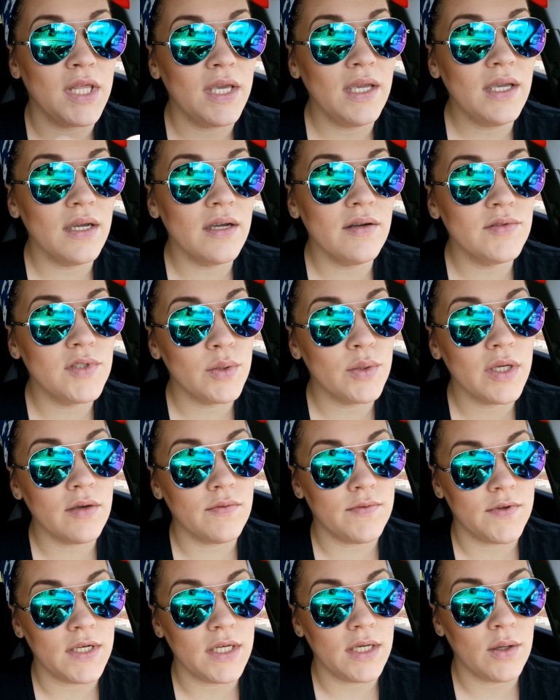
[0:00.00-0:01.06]
thinking of doing a
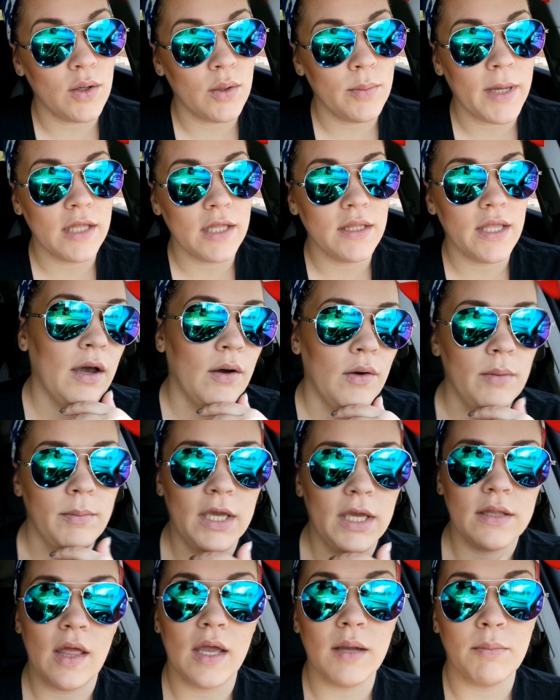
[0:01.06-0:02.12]
video about how I
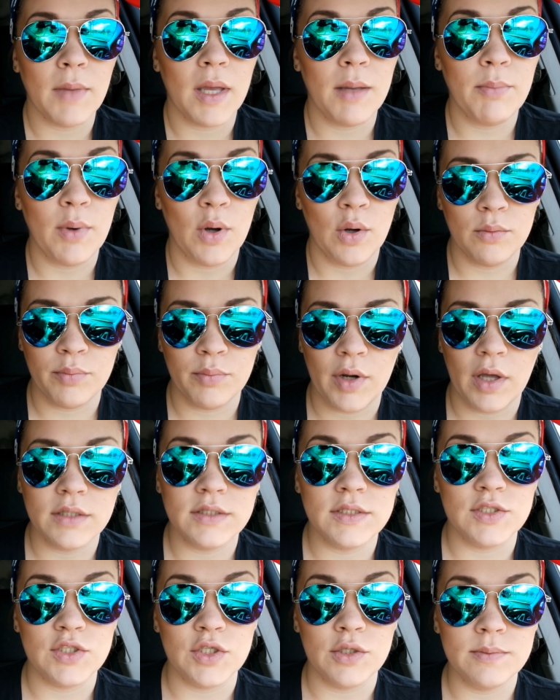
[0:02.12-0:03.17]
make like my bone broth
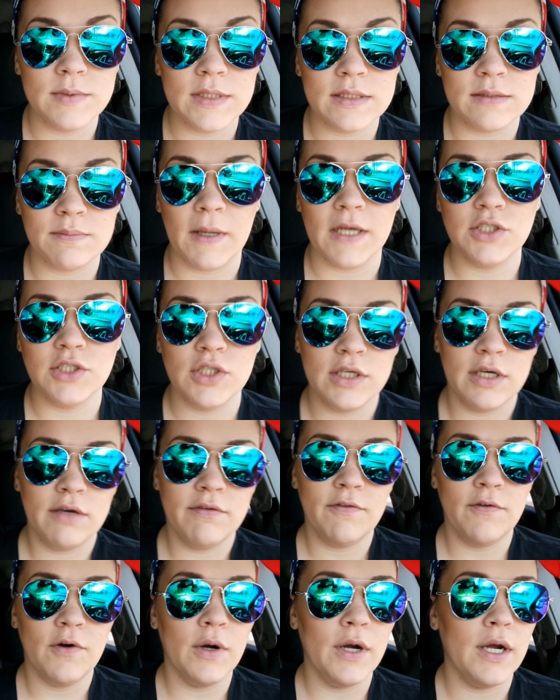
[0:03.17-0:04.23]
soups, especially
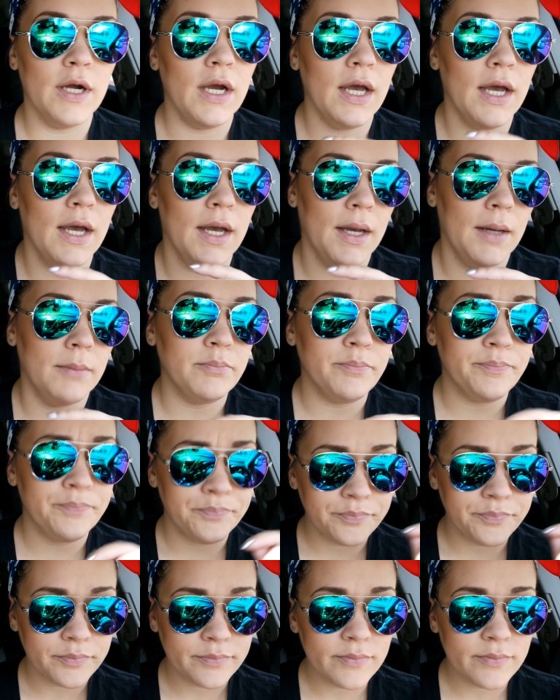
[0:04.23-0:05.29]
for
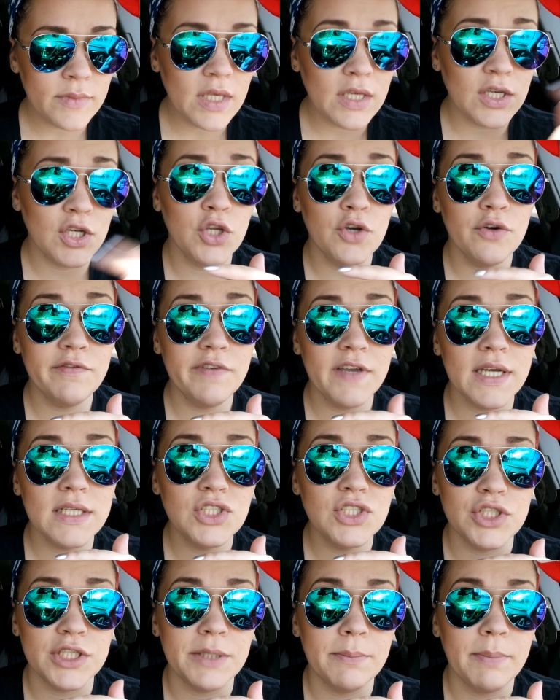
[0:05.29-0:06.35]
new
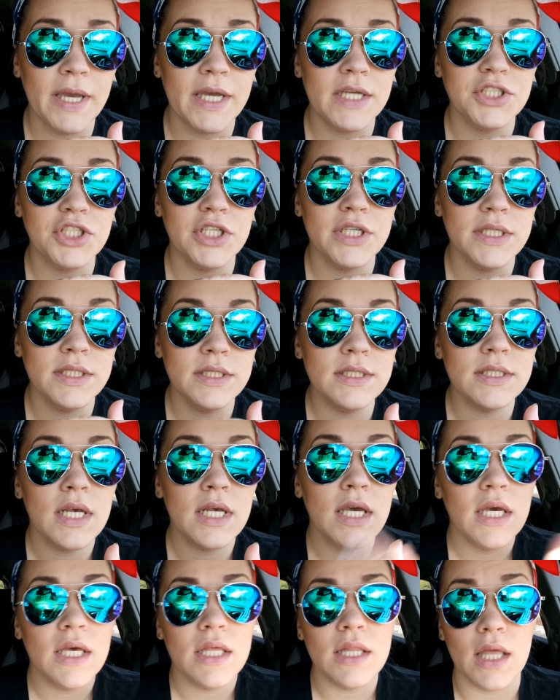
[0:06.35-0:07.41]
VSG patients.
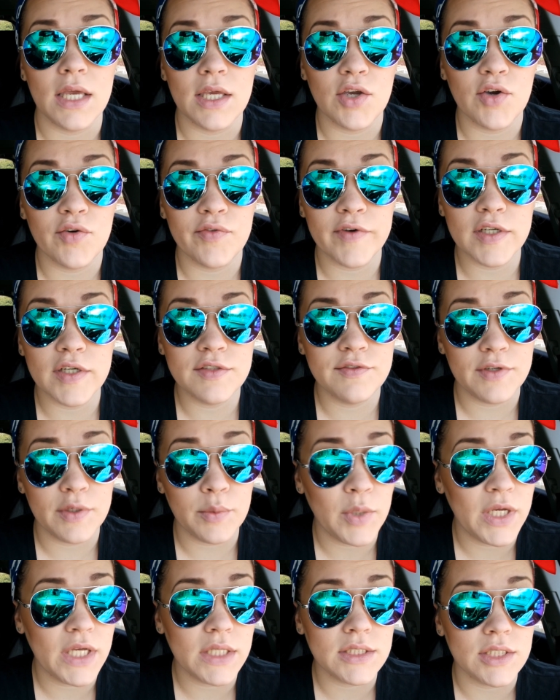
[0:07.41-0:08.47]
Like your first few
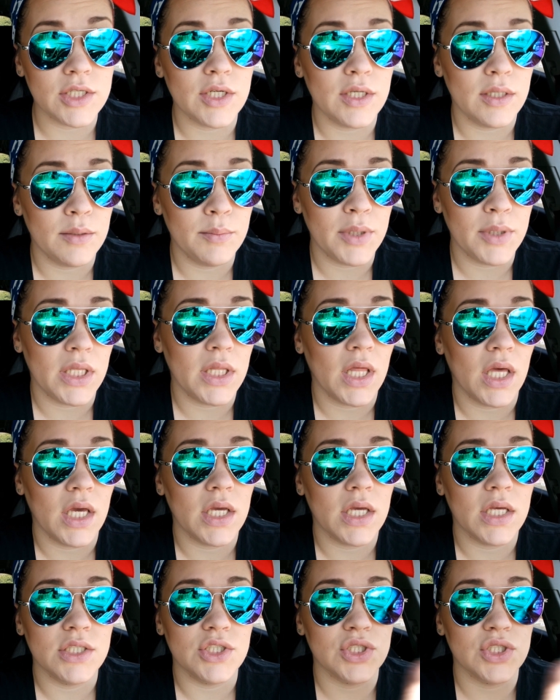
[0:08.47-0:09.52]
weeks, you're gonna be
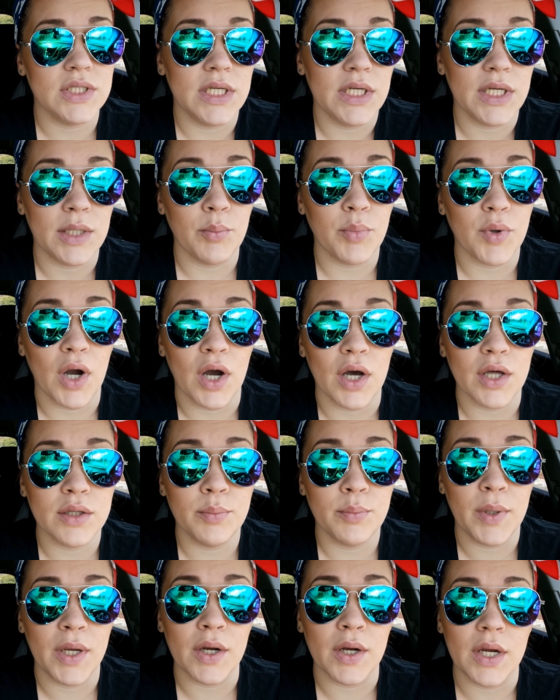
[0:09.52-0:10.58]
like just eating
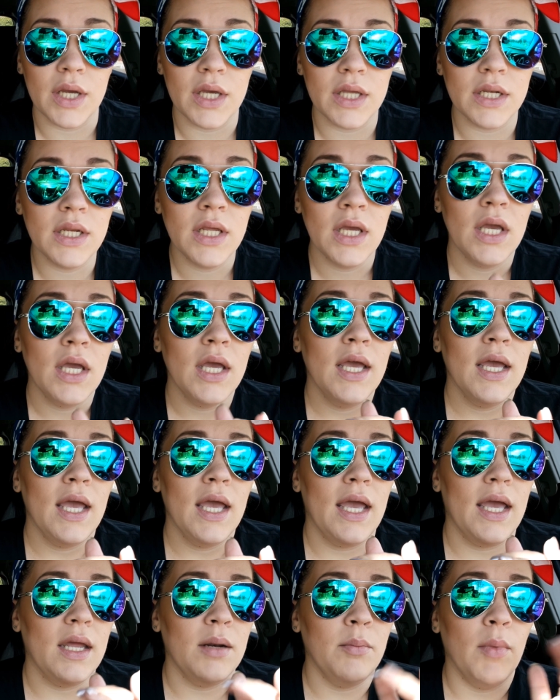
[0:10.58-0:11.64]
broth, period.
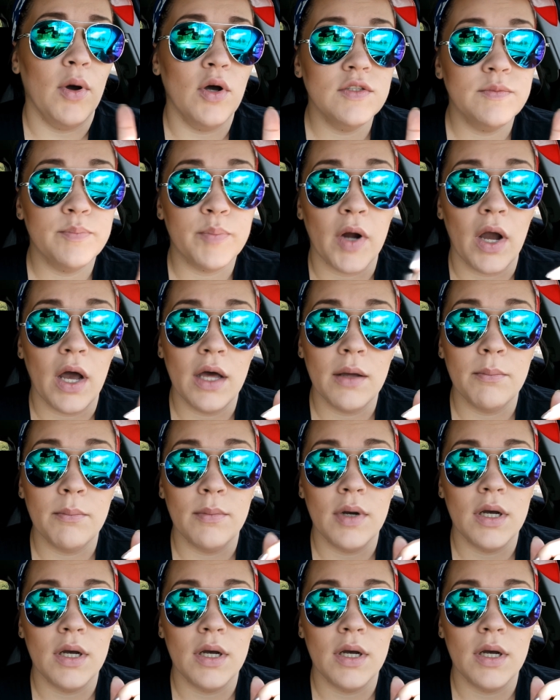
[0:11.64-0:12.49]
And most broths